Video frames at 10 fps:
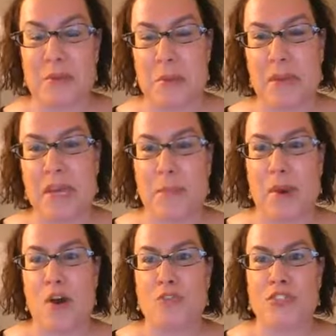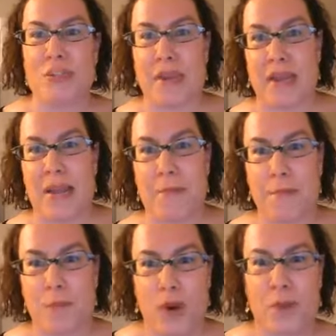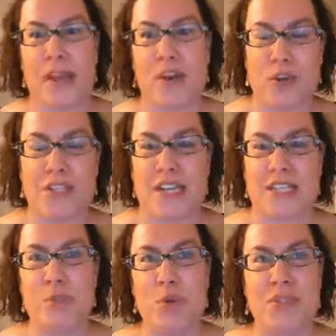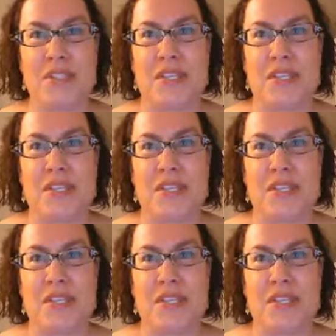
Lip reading: I mean, being a biologist, I mean, I wear my Gore-Tex boots,